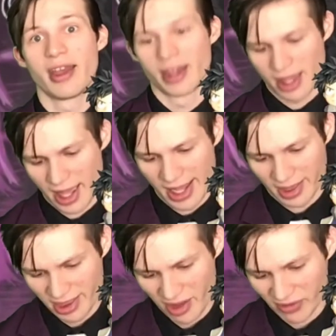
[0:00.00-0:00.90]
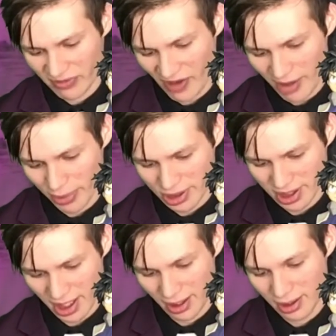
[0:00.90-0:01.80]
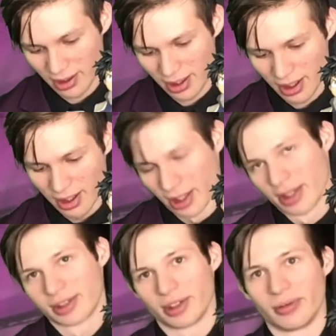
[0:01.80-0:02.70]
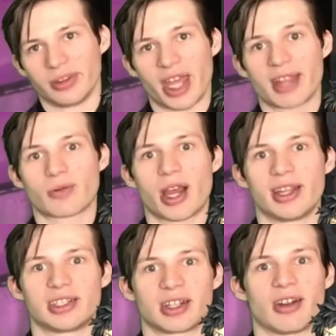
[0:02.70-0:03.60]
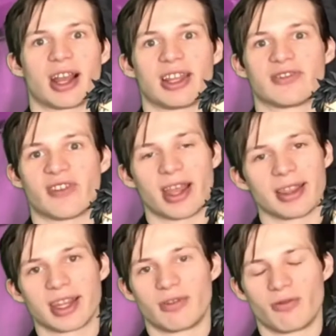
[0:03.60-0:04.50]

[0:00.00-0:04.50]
at 75%. So that's why Shigaraki's finally getting